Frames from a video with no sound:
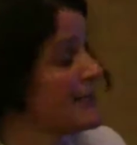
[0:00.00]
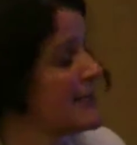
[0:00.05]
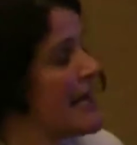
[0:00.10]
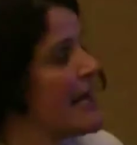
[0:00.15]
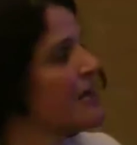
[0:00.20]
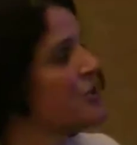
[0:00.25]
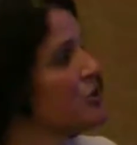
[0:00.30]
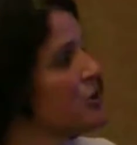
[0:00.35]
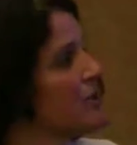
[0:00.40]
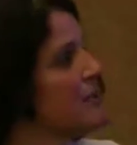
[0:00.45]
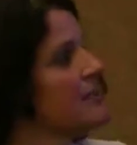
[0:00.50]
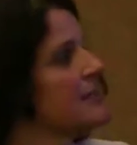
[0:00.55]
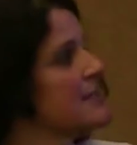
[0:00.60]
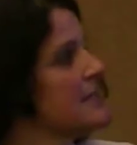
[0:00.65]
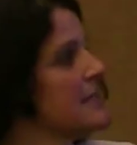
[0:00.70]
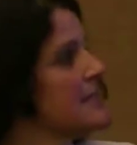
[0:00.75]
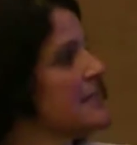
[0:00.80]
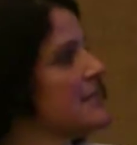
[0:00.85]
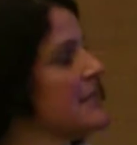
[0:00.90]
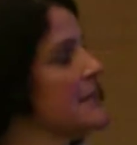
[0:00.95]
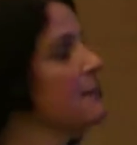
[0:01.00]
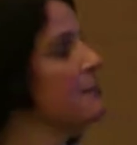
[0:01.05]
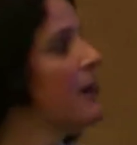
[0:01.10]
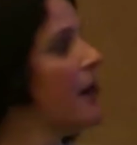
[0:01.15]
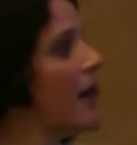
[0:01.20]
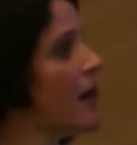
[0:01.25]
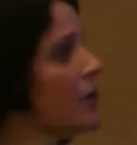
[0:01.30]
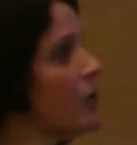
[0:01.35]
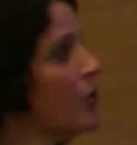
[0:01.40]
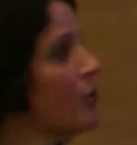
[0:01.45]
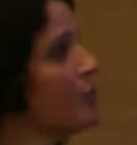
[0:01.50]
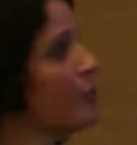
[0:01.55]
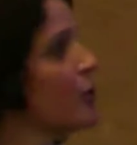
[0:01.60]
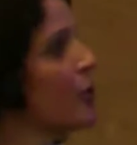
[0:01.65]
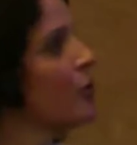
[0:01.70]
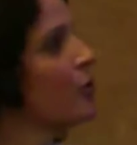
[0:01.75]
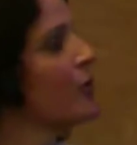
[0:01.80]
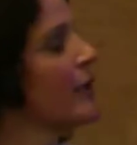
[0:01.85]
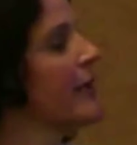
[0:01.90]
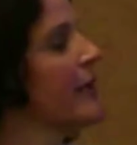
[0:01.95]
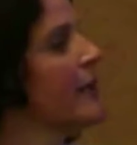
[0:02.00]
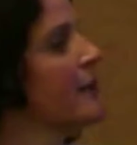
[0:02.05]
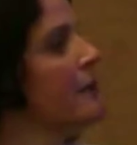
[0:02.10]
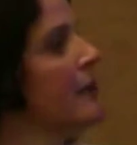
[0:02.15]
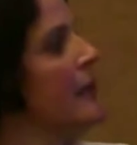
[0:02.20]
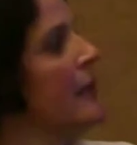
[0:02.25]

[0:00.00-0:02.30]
actually the TC model program,